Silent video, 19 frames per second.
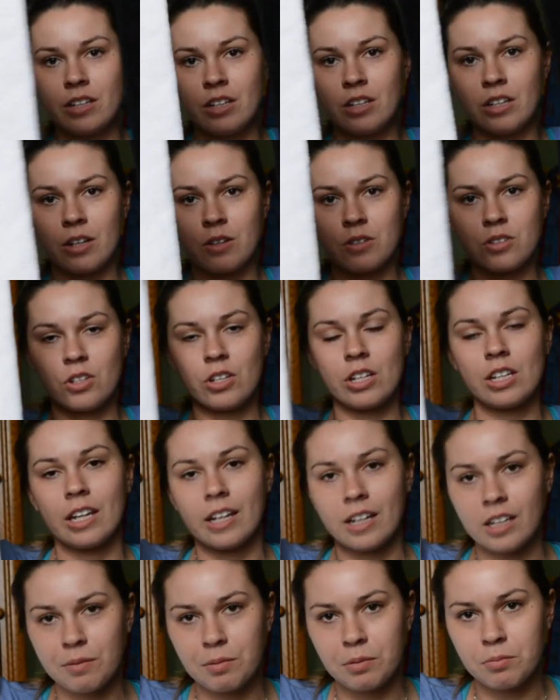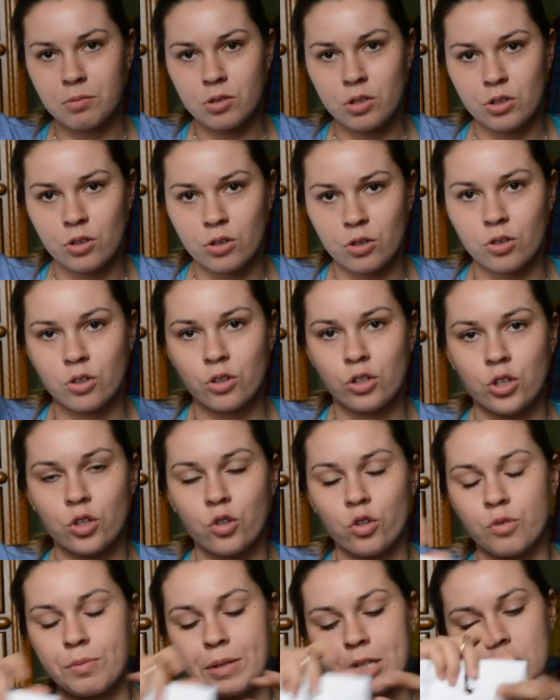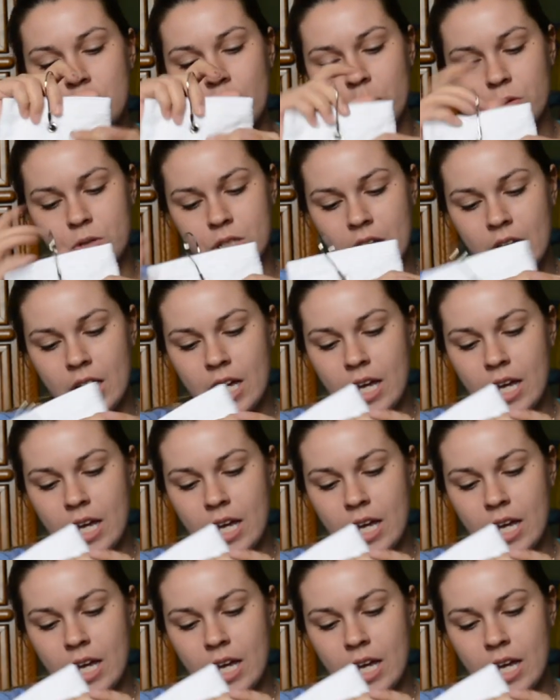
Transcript: you know, so you can like clip them to your, your grooming tote.